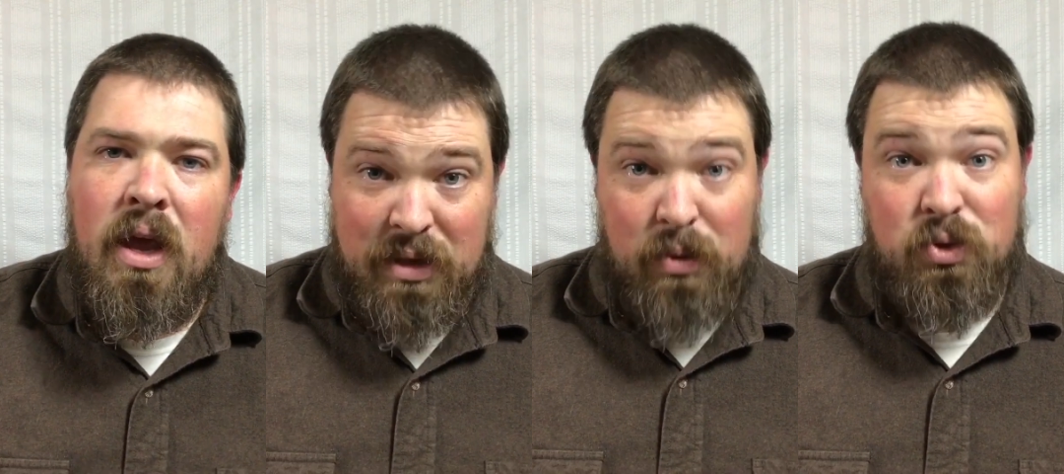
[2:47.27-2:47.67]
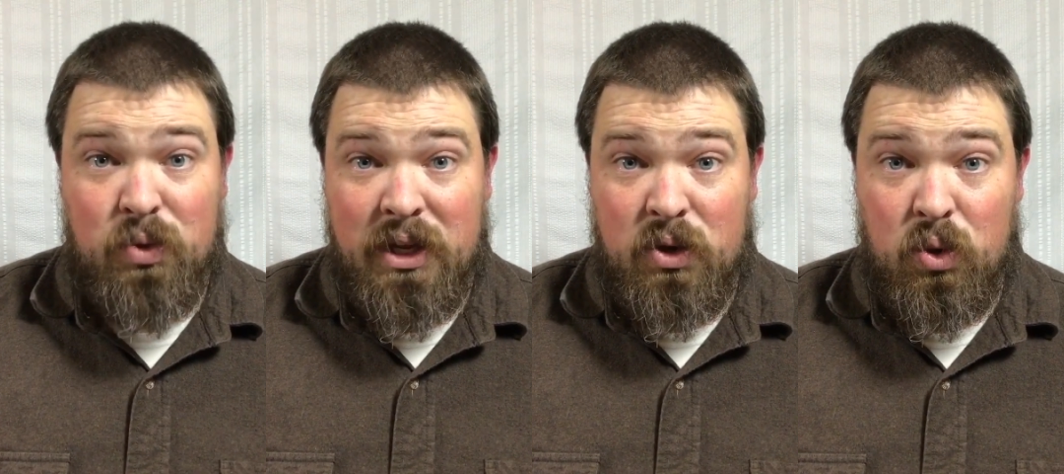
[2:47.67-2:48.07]
That was
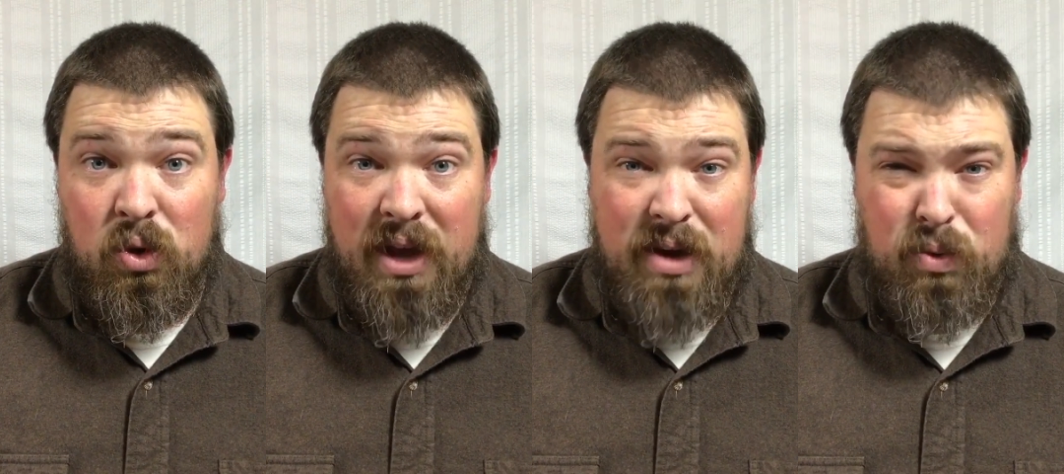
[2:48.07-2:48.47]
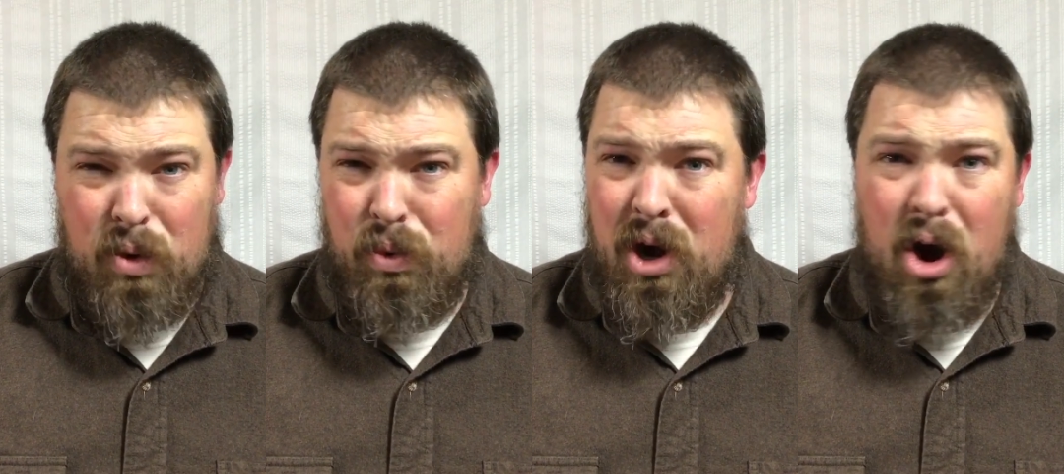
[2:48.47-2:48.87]
really cool, and
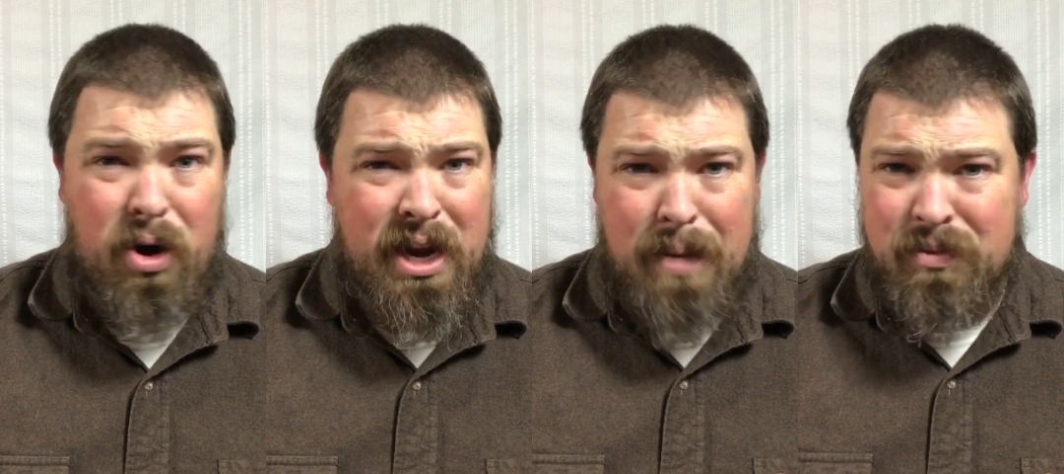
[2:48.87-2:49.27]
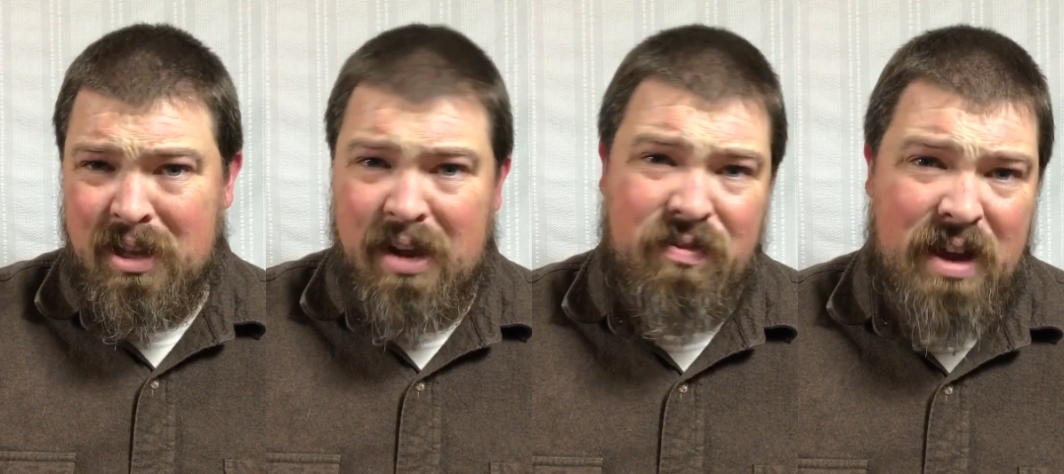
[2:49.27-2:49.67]
we're already up
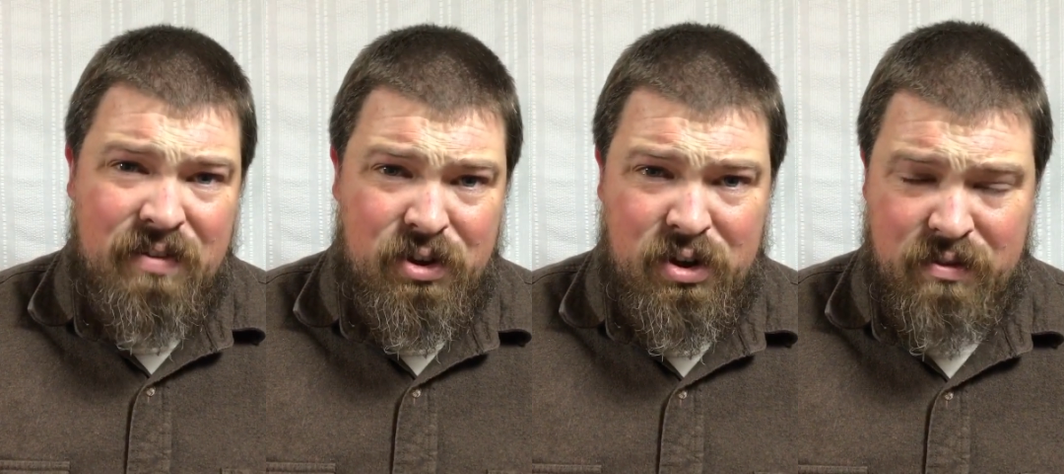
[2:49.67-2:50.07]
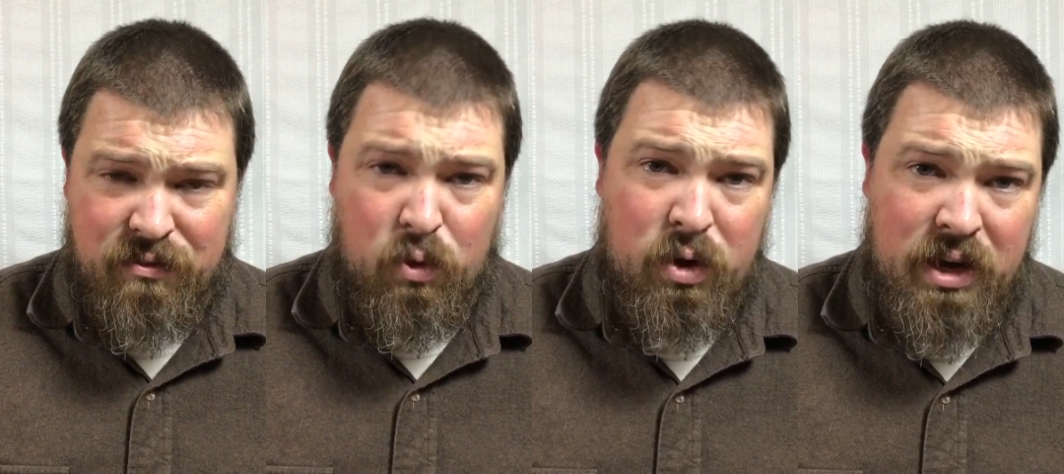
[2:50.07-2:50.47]
to like
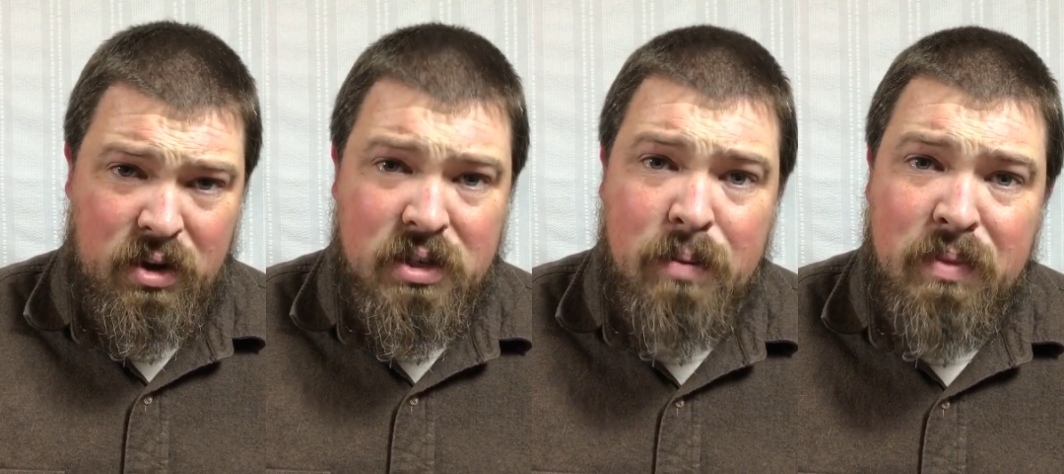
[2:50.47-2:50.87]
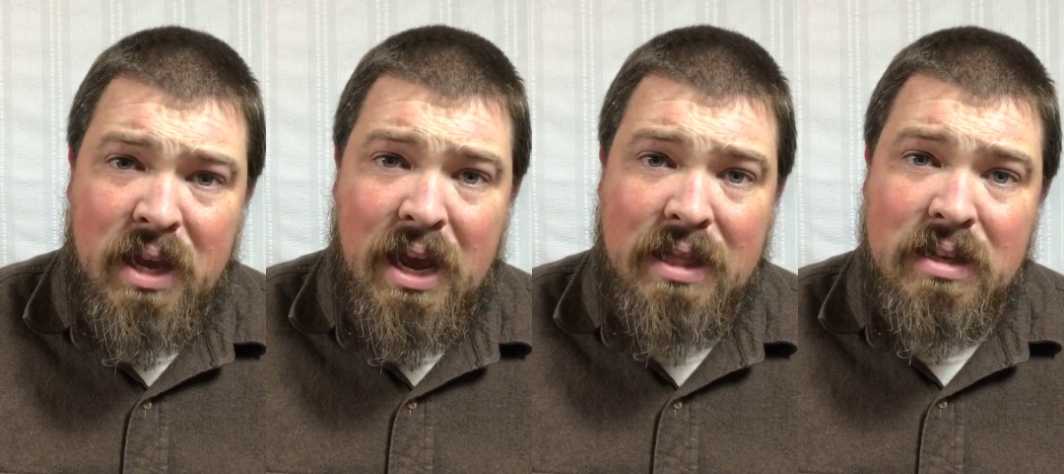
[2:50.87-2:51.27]
540 or
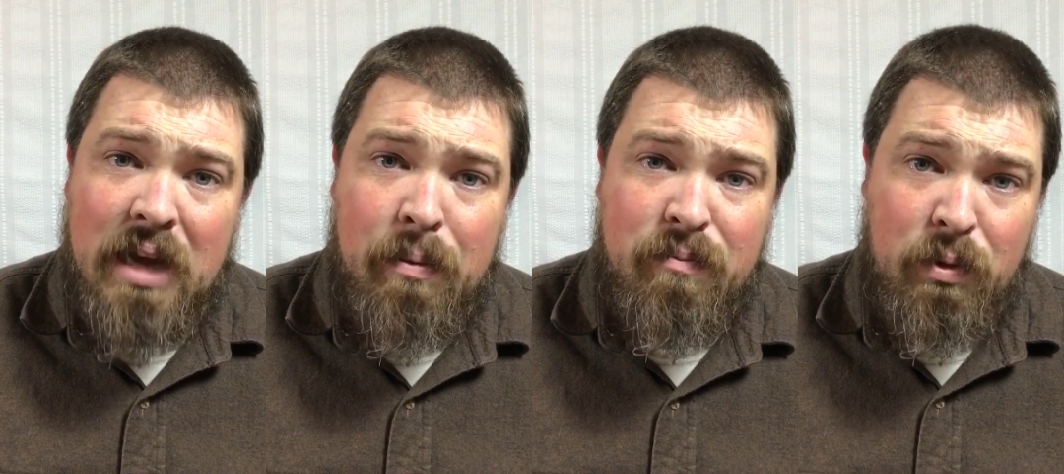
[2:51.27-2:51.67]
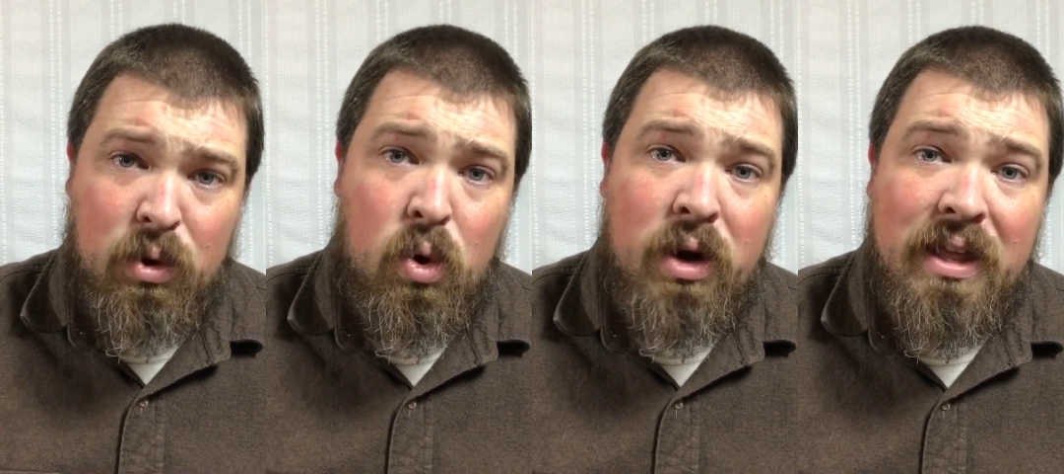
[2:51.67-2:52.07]
something at the time of me
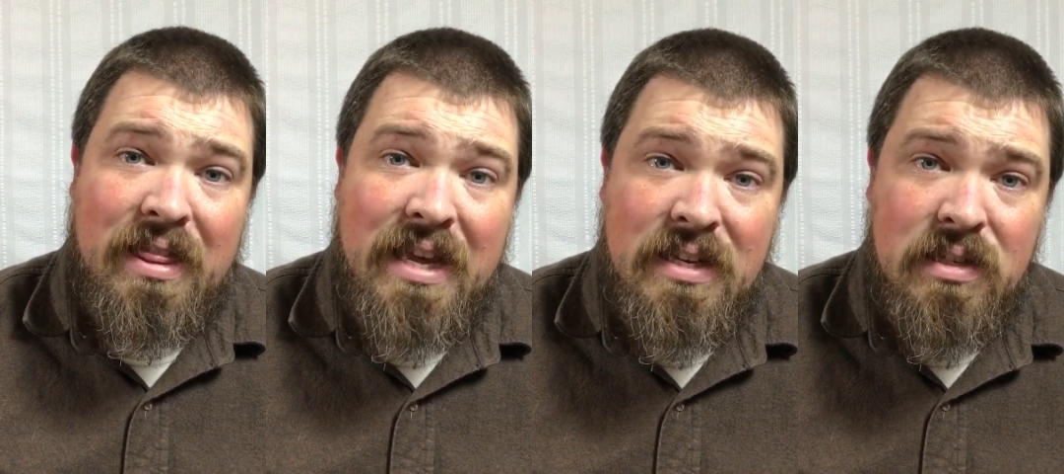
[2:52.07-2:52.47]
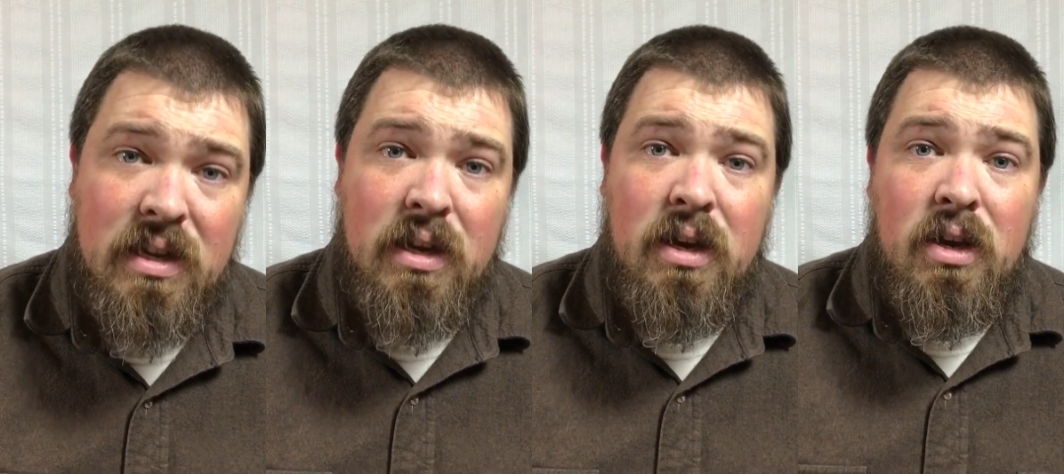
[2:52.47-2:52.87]
recording this.